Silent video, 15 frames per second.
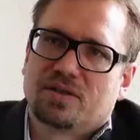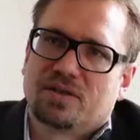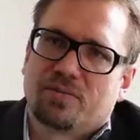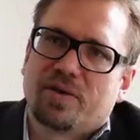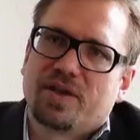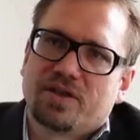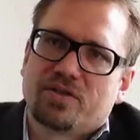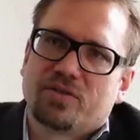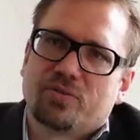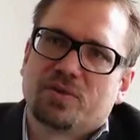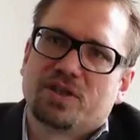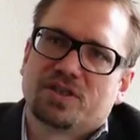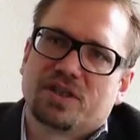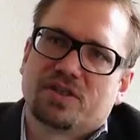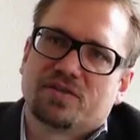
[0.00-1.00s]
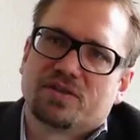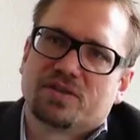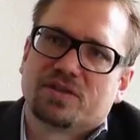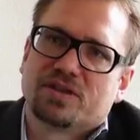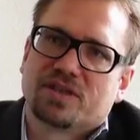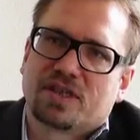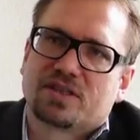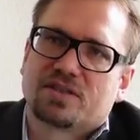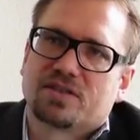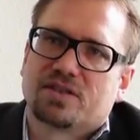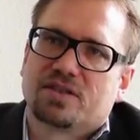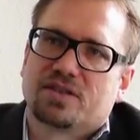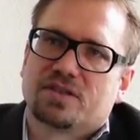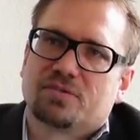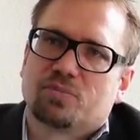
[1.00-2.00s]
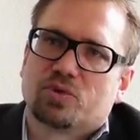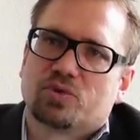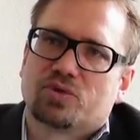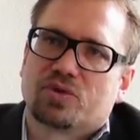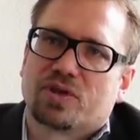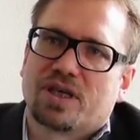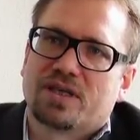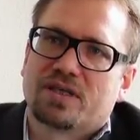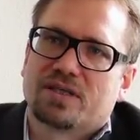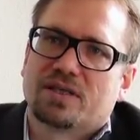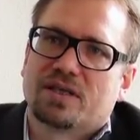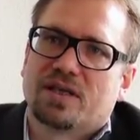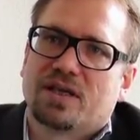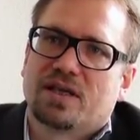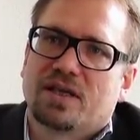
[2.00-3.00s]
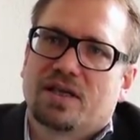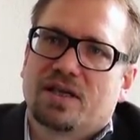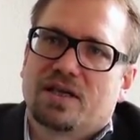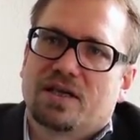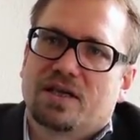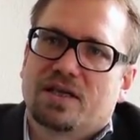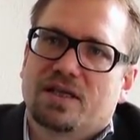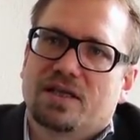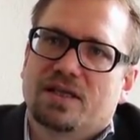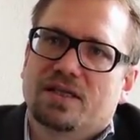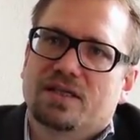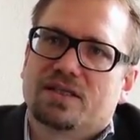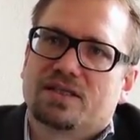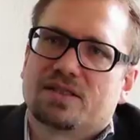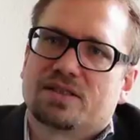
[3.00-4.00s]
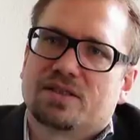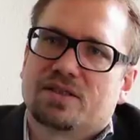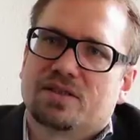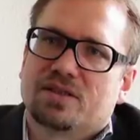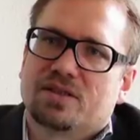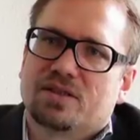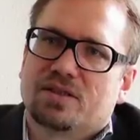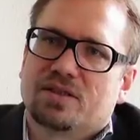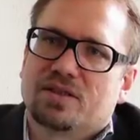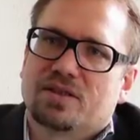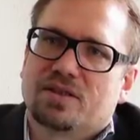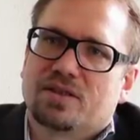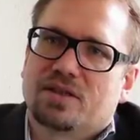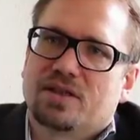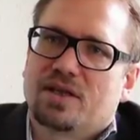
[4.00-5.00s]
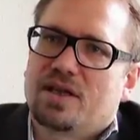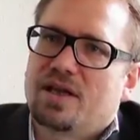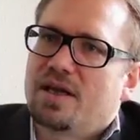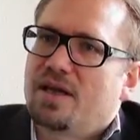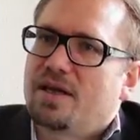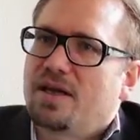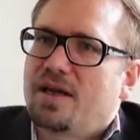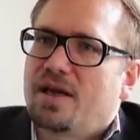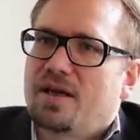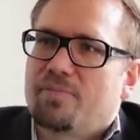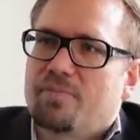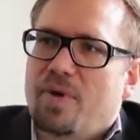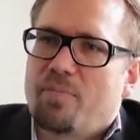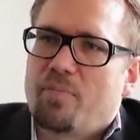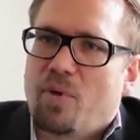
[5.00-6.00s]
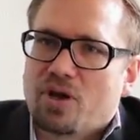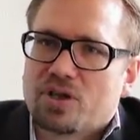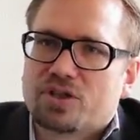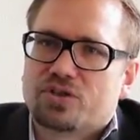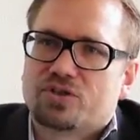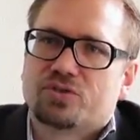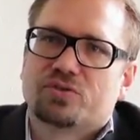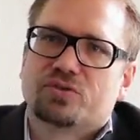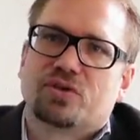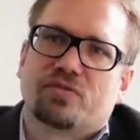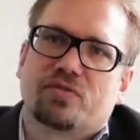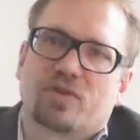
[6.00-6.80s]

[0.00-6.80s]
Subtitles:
The way the humanitarian sector is put together is a multitude of